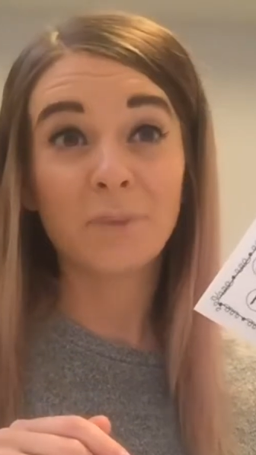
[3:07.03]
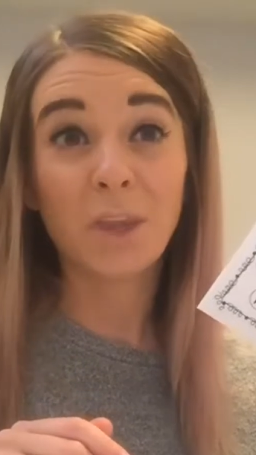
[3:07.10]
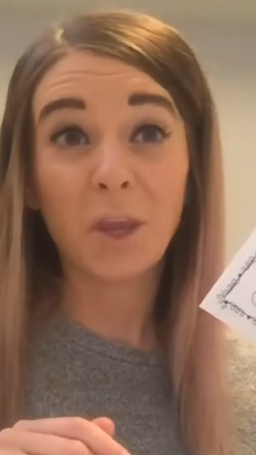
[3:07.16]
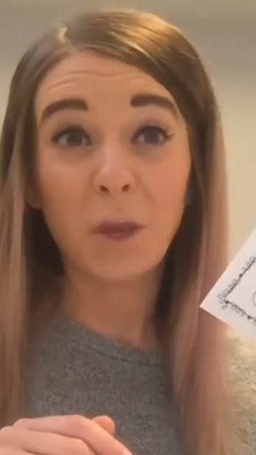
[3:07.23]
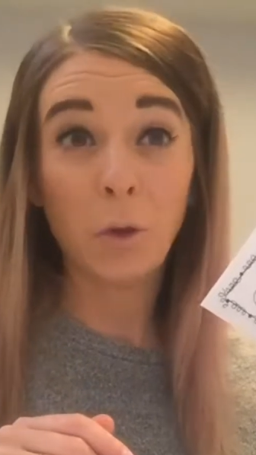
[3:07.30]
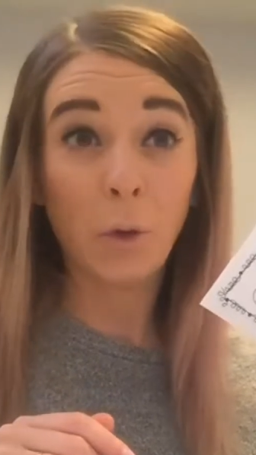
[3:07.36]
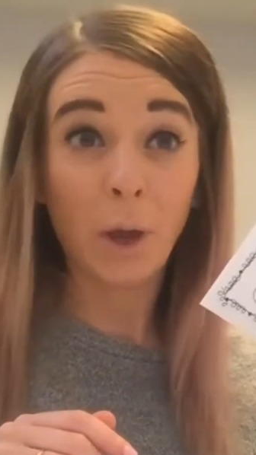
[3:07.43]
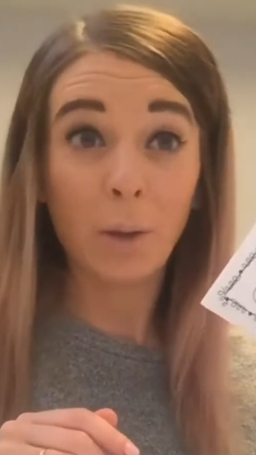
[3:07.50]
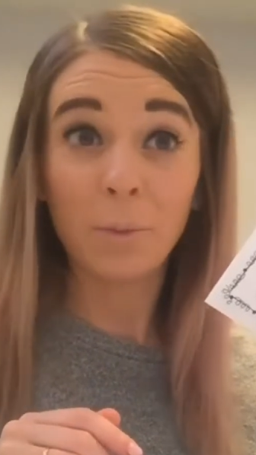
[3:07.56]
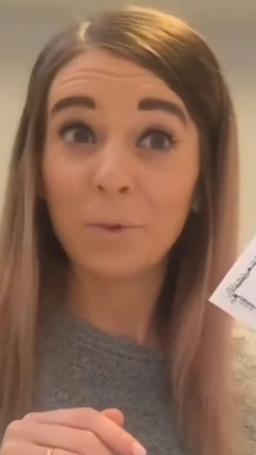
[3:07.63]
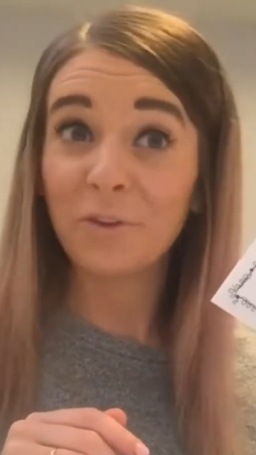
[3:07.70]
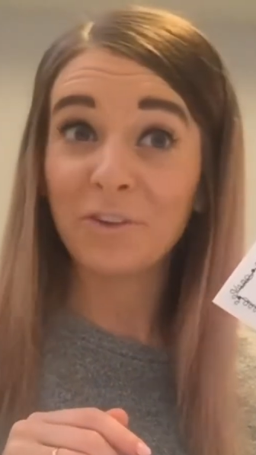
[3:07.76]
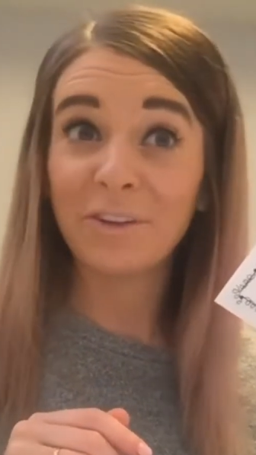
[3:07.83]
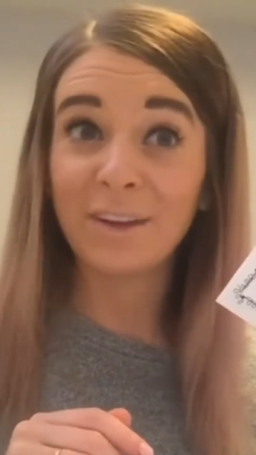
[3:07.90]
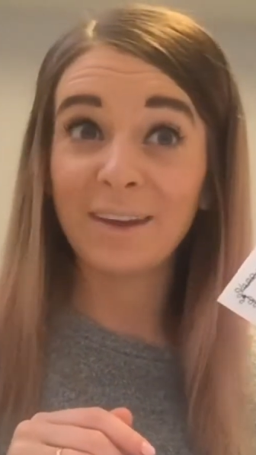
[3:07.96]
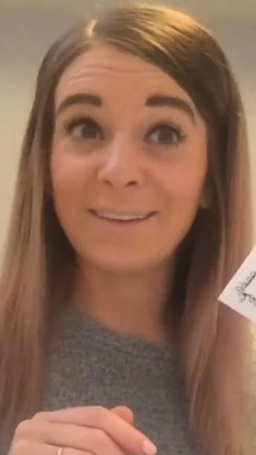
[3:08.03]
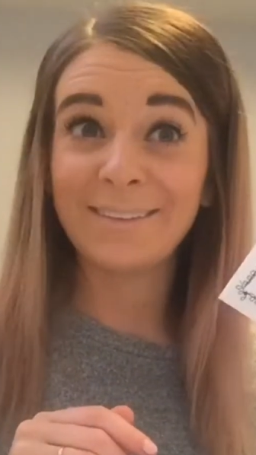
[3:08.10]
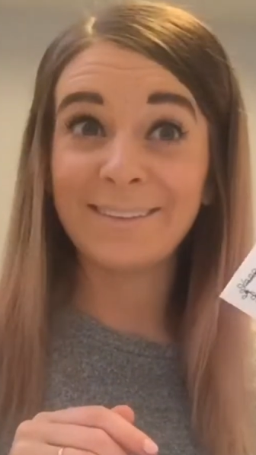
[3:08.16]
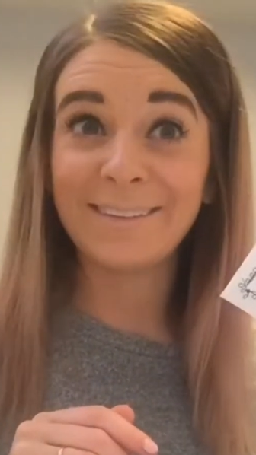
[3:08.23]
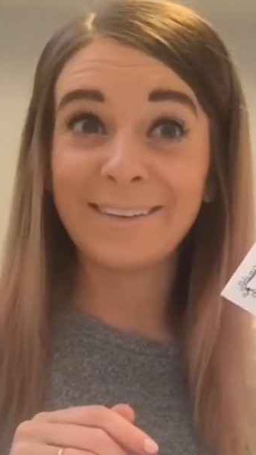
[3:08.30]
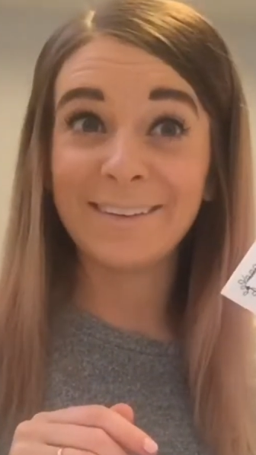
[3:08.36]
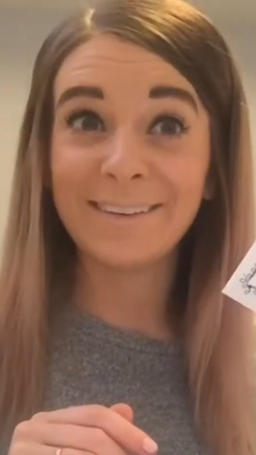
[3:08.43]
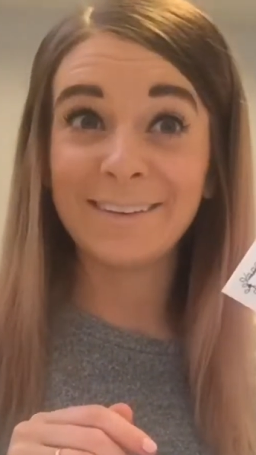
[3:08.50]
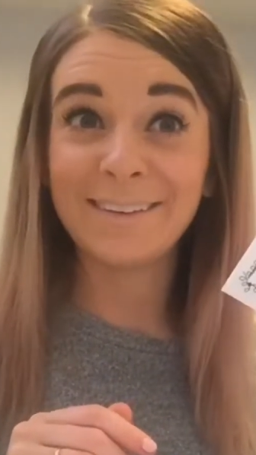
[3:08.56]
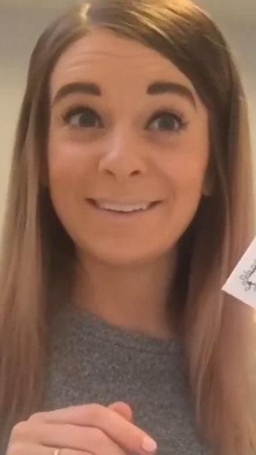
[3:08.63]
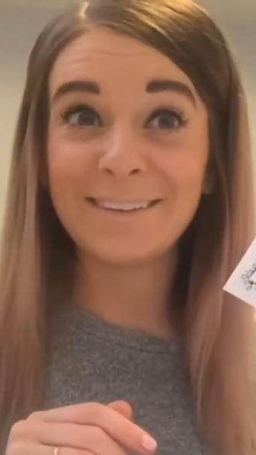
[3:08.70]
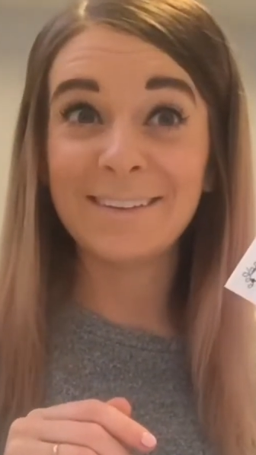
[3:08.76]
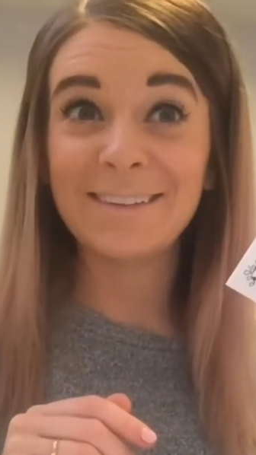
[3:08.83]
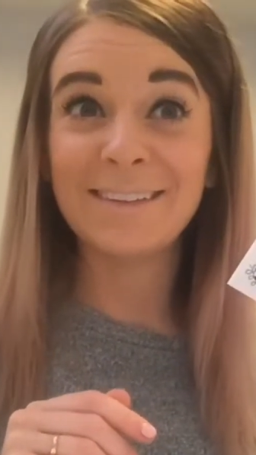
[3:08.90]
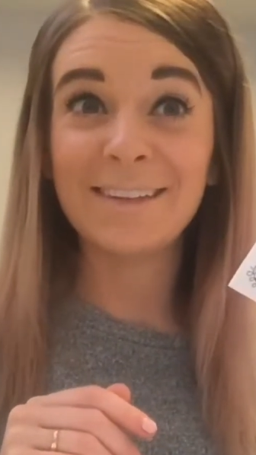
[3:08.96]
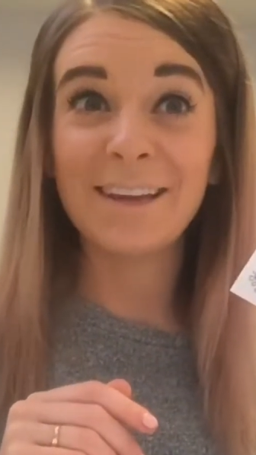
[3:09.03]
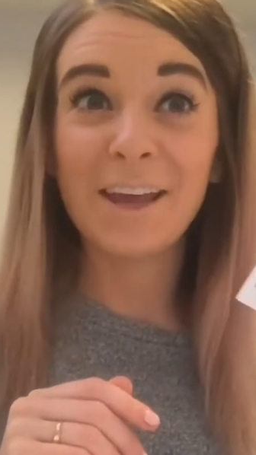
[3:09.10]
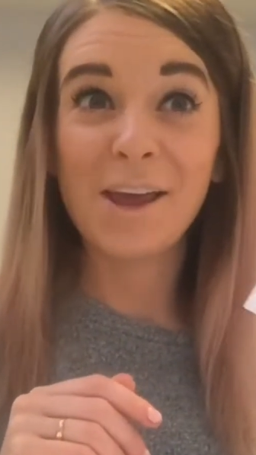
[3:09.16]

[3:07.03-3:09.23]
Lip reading: cucumber slices,